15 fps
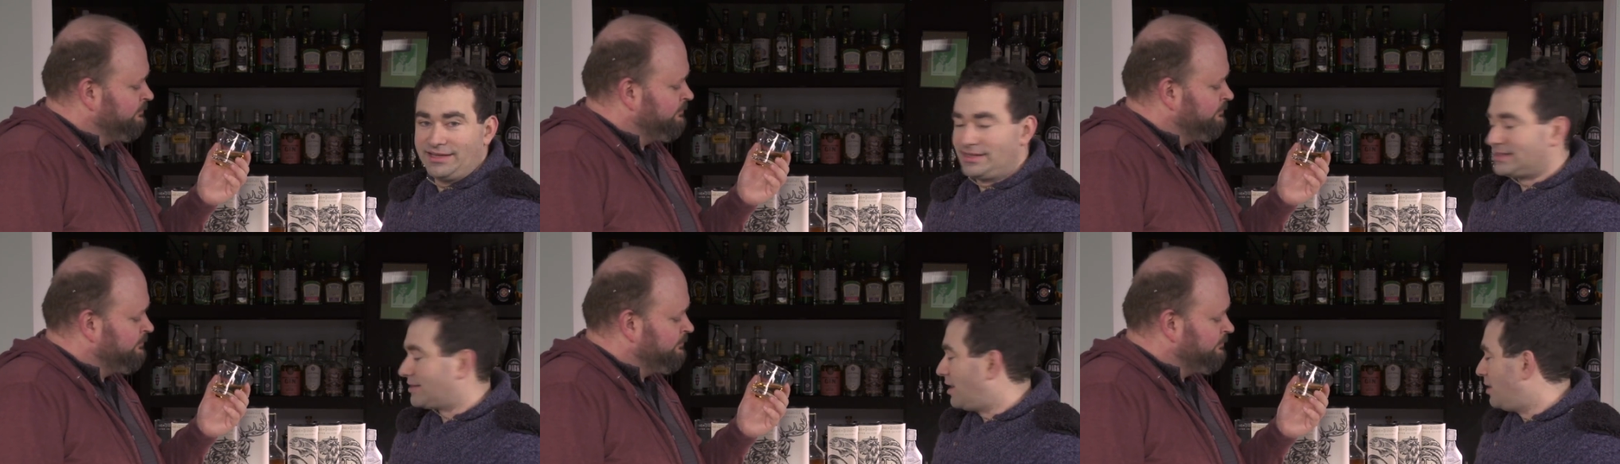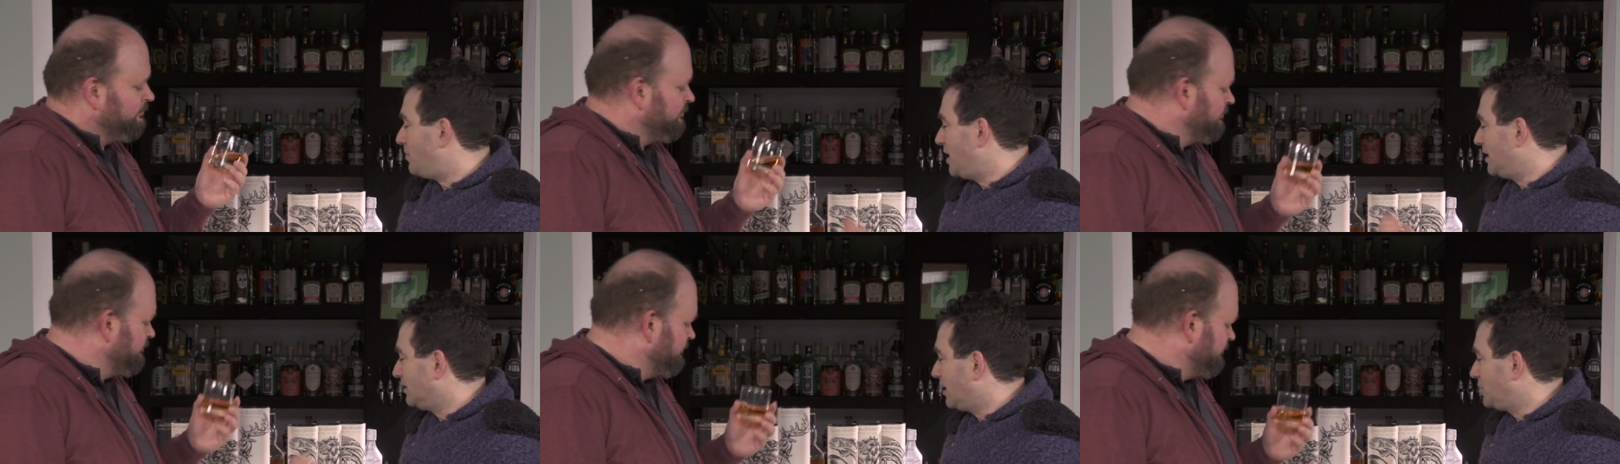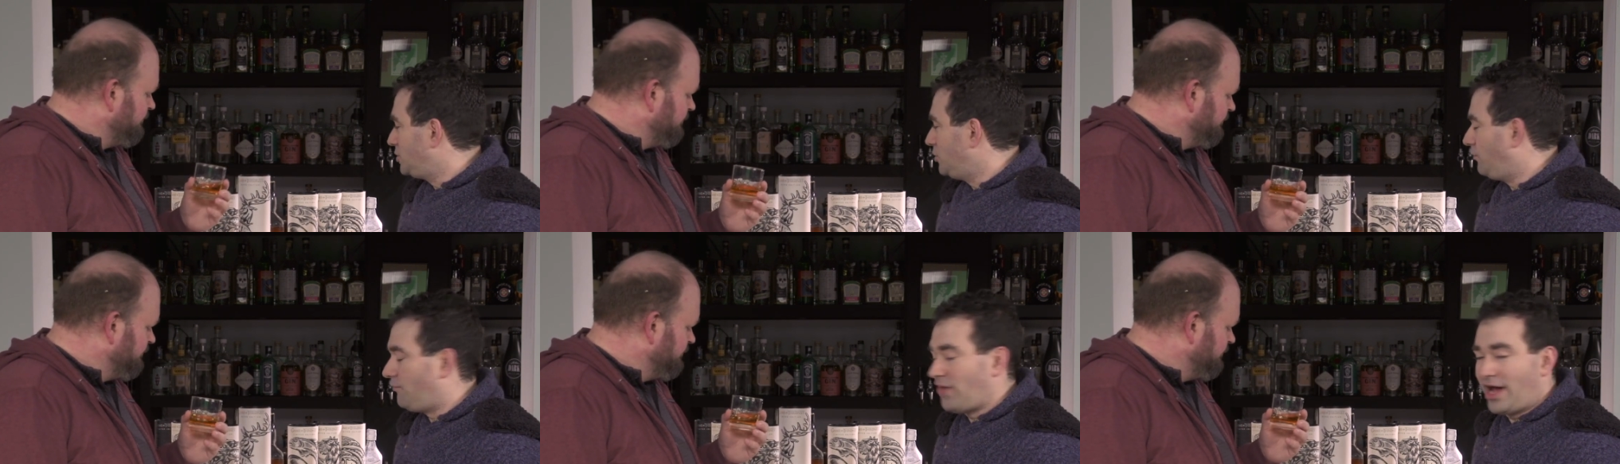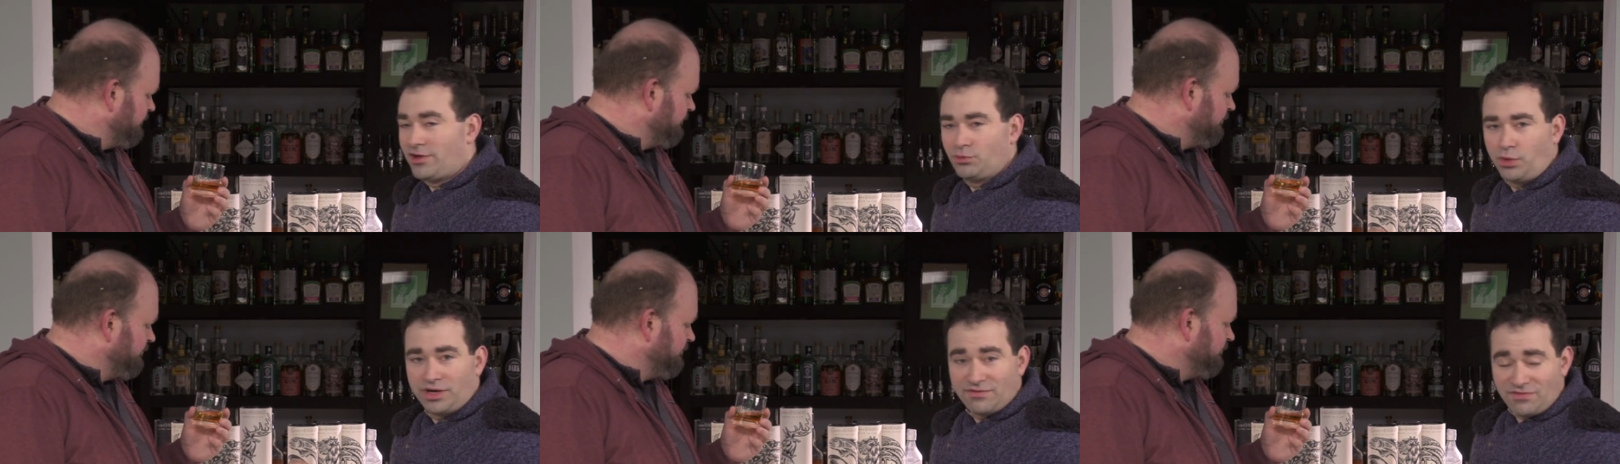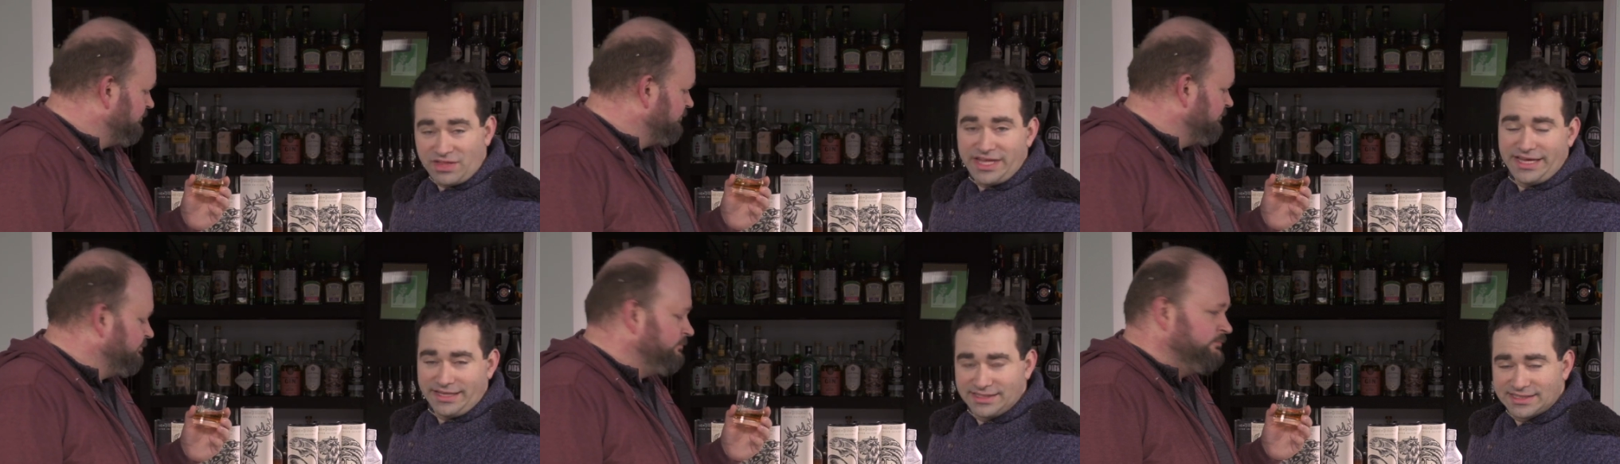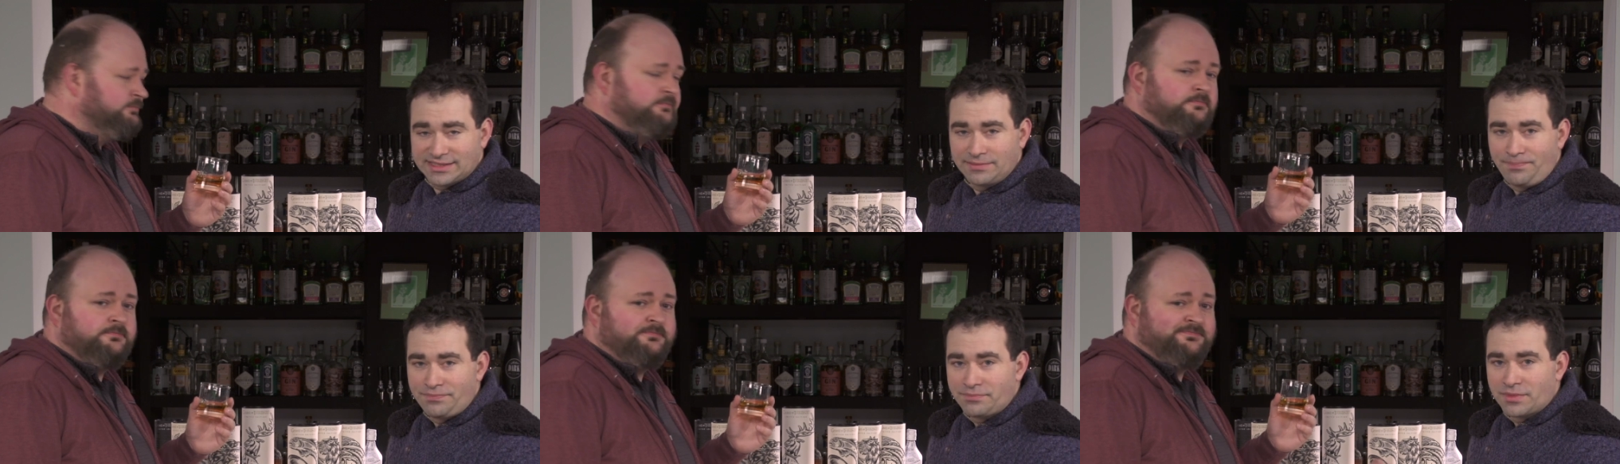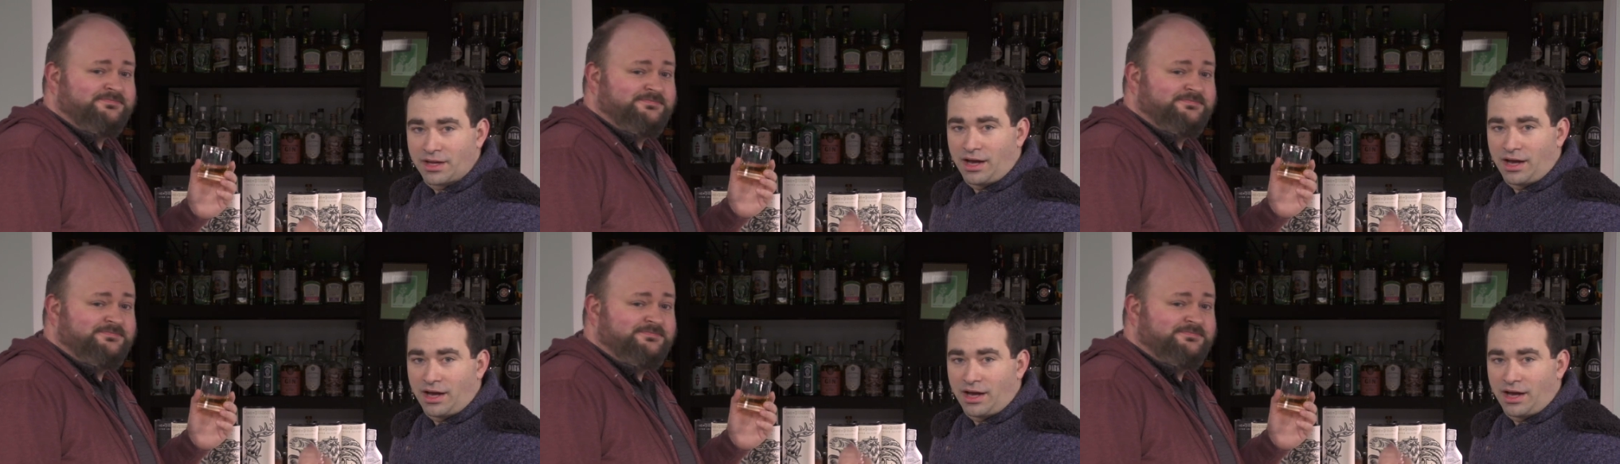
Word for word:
Speaker 1: is unless you found one of these,